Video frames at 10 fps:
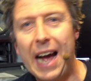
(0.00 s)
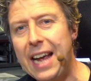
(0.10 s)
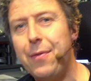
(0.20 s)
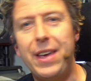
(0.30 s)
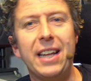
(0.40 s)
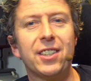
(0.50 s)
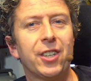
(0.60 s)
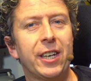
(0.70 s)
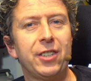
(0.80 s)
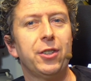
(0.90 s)
A and the N
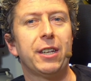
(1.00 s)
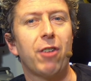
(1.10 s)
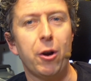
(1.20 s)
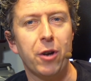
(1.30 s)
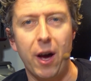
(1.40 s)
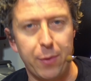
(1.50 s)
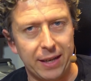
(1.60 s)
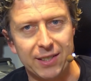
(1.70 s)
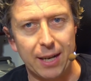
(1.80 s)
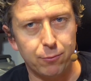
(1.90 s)
circuits on their own, I
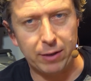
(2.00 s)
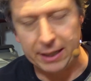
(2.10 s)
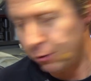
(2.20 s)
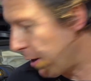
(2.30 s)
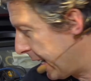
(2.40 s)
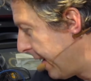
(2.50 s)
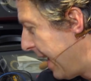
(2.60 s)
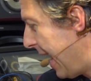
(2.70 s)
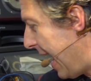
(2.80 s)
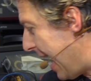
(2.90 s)
think, sound really great.
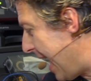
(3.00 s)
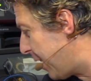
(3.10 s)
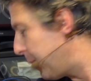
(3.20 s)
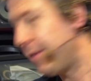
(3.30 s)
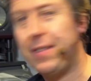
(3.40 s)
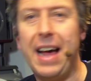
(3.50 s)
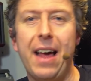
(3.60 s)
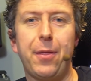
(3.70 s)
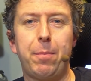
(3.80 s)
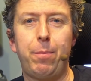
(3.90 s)
Add with
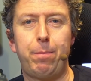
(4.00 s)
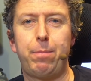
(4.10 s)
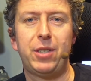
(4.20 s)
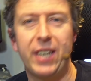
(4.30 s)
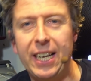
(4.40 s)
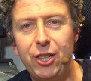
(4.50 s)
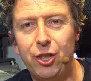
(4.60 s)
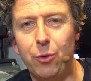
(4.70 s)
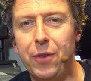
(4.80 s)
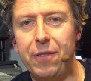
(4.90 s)
that the
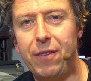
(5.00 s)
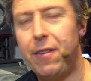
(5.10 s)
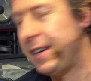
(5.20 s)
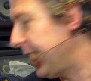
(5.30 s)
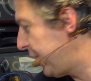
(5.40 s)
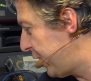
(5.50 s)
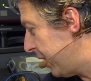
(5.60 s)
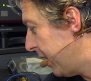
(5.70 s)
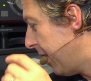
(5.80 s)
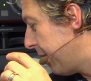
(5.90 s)
potential and the
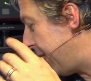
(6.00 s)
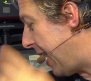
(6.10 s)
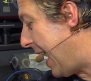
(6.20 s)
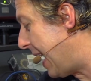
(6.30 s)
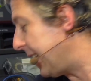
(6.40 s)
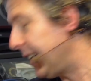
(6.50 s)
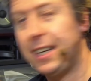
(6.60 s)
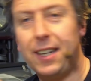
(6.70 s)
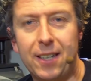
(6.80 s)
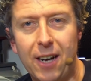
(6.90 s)
variation for
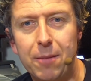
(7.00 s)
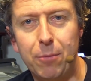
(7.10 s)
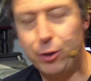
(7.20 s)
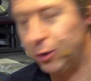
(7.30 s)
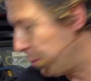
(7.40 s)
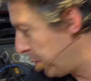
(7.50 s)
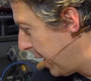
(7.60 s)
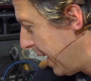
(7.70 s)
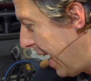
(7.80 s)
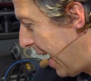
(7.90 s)
adding colour modules,
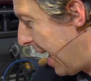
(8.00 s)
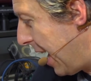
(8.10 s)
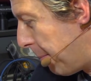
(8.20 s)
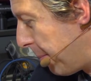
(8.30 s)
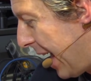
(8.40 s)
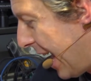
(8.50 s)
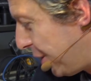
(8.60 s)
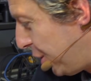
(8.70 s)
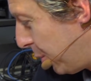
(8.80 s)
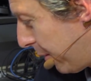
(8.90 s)

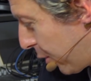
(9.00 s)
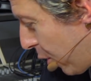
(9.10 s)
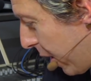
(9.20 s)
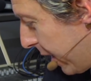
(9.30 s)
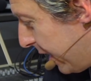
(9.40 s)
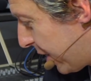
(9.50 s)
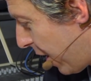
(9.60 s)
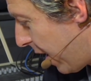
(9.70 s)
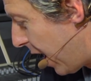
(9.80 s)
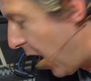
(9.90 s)
and you have got an entire